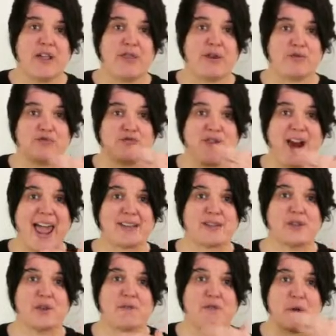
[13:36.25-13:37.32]
the
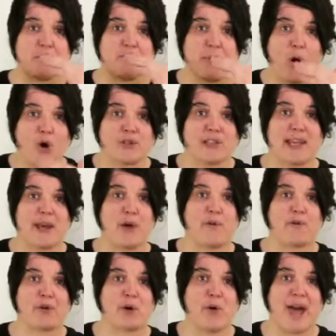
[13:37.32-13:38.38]
rest of the body
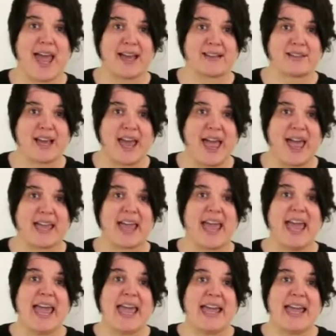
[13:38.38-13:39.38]
of your essay